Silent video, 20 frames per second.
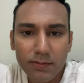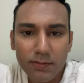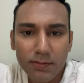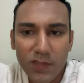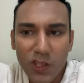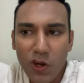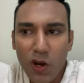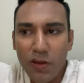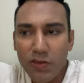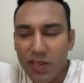
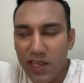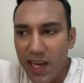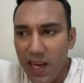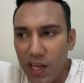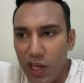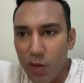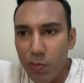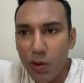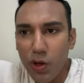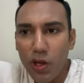You know how to
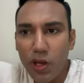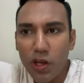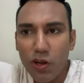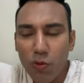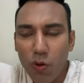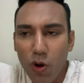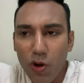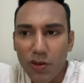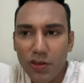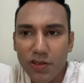get your point
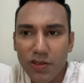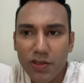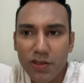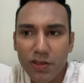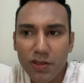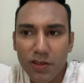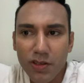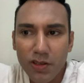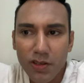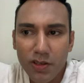
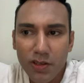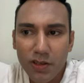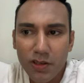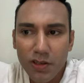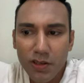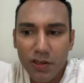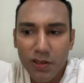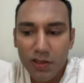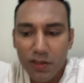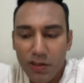across.
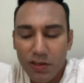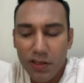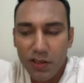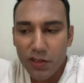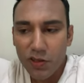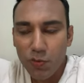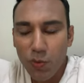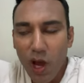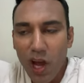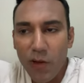
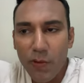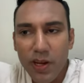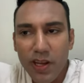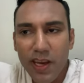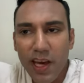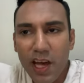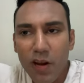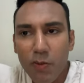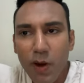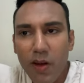This is why when you
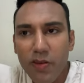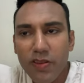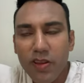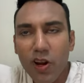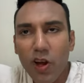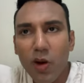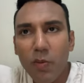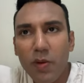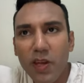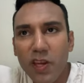get around a
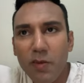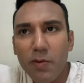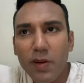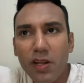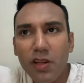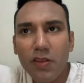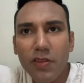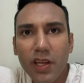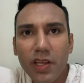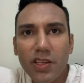lot of
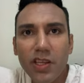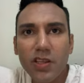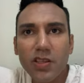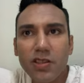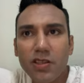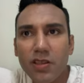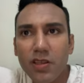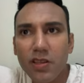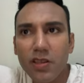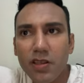people, they
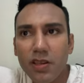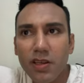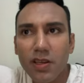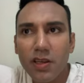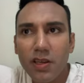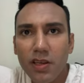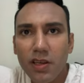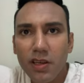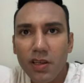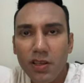just
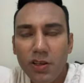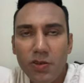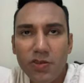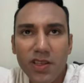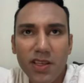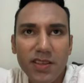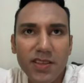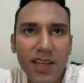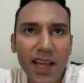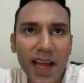use
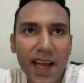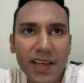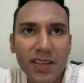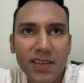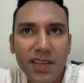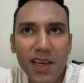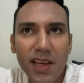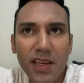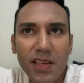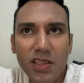these
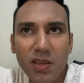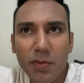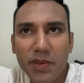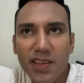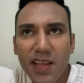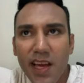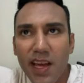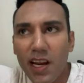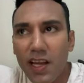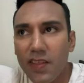tactics. They
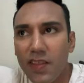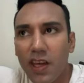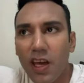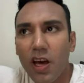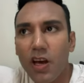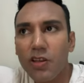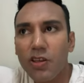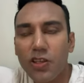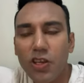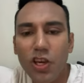pretend like they
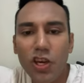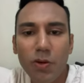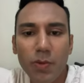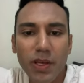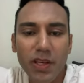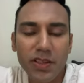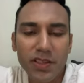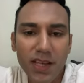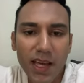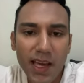can't hear what
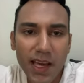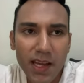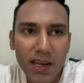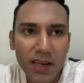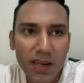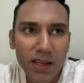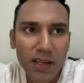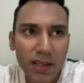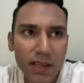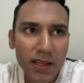you're
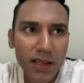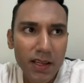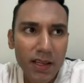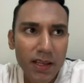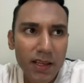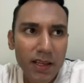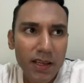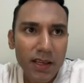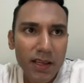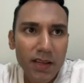saying.
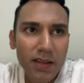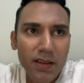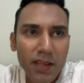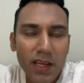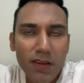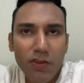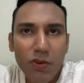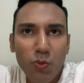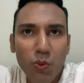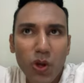They
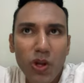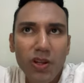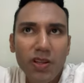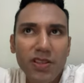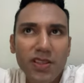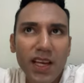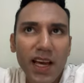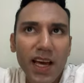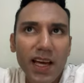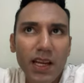give you word
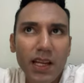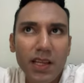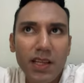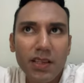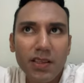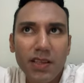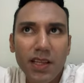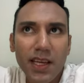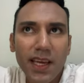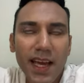
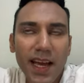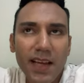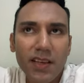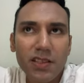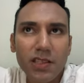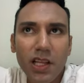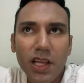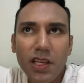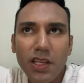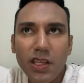salad. They
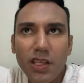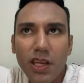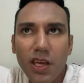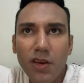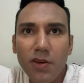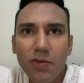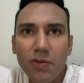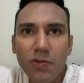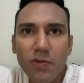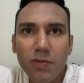gaslight
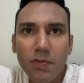you.